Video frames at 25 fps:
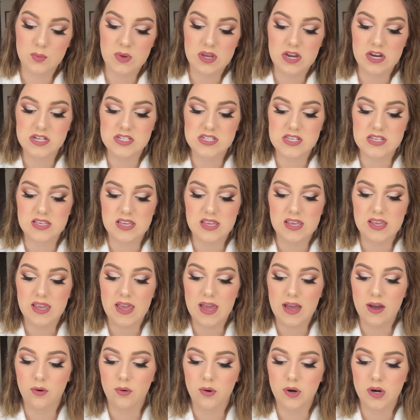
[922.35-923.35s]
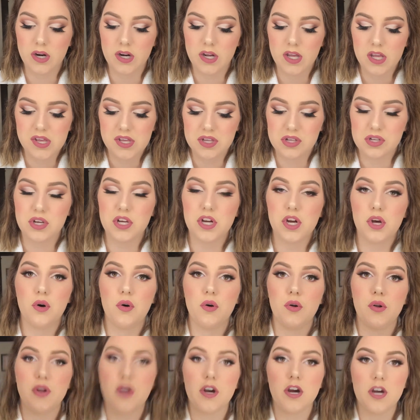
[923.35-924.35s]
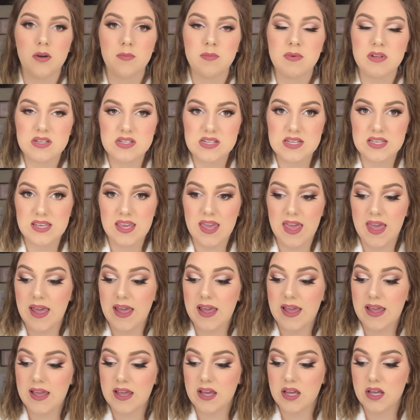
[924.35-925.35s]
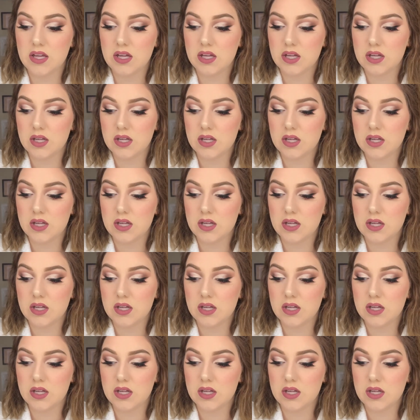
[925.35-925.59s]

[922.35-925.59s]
we are taking our good old Urban Decay